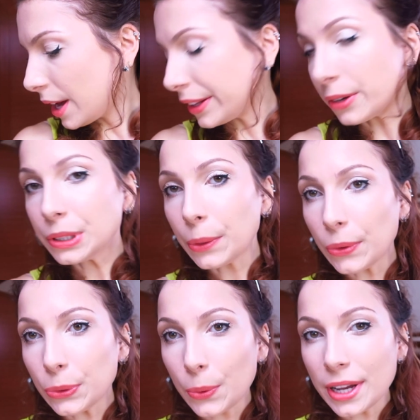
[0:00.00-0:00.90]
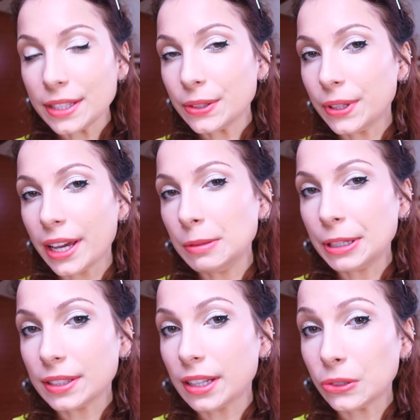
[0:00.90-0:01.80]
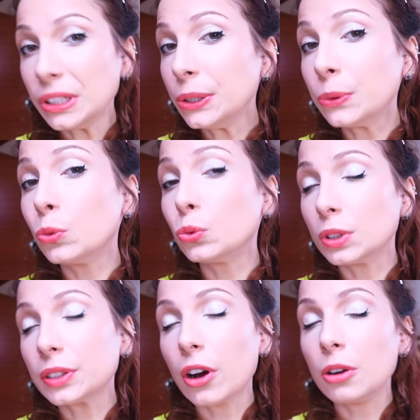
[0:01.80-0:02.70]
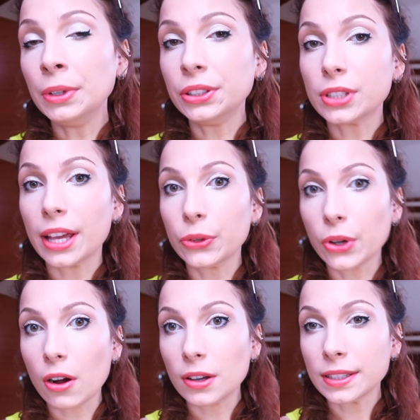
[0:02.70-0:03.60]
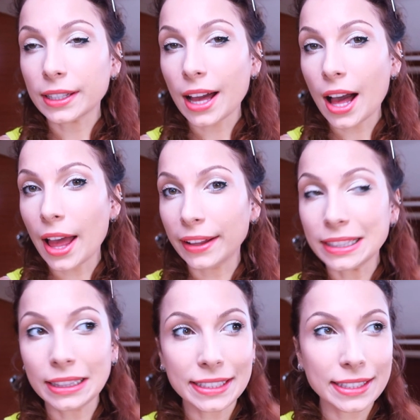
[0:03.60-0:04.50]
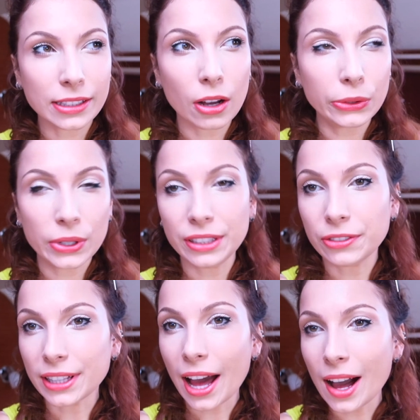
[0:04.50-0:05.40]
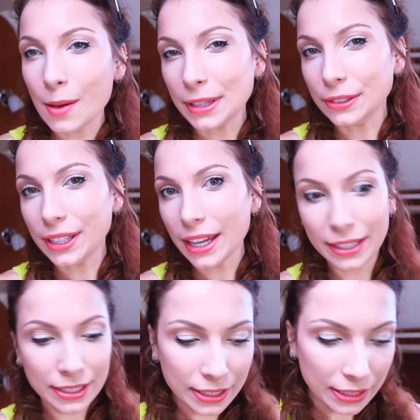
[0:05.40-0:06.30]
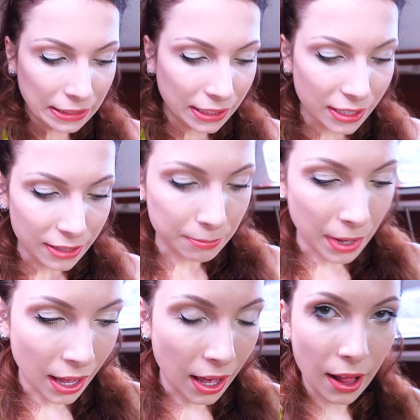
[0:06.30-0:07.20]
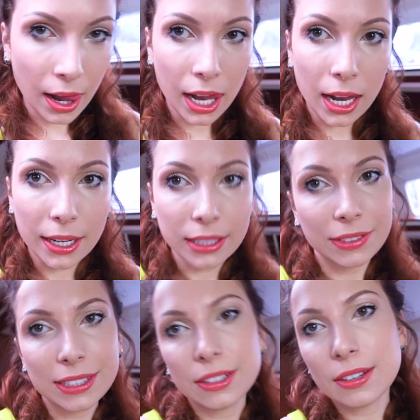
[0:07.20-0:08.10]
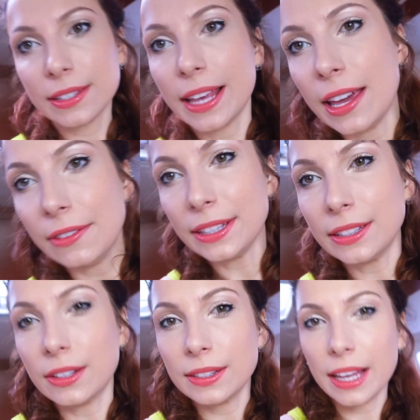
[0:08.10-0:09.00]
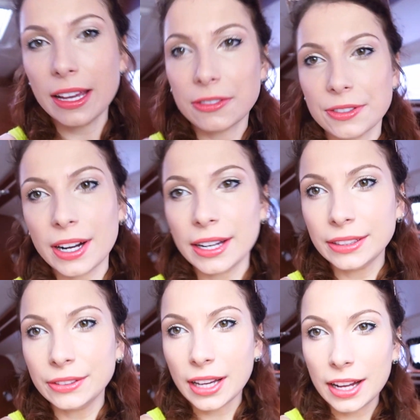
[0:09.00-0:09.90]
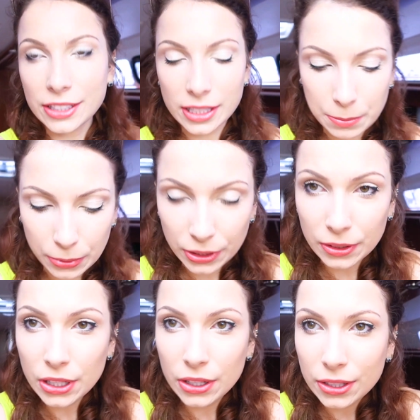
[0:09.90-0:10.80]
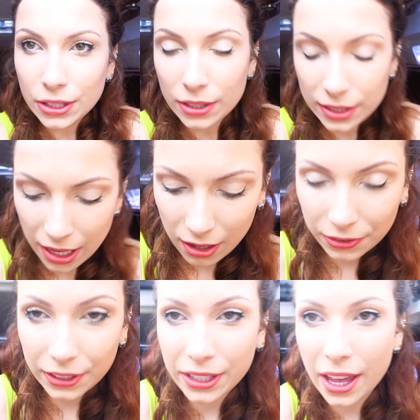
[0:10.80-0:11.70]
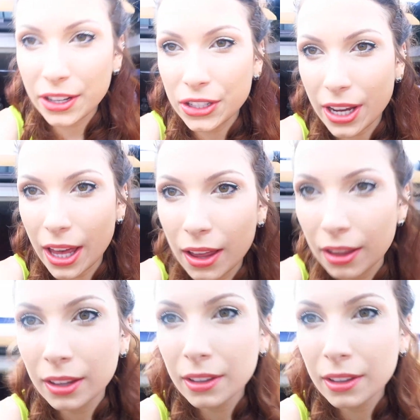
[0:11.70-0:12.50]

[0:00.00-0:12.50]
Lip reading: and I wouldn't want to waste today, because I really was hoping to get to Corsica and at least go to a different harbour today. But if it's not safe, it's not safe, right? You can't just put yourself in danger.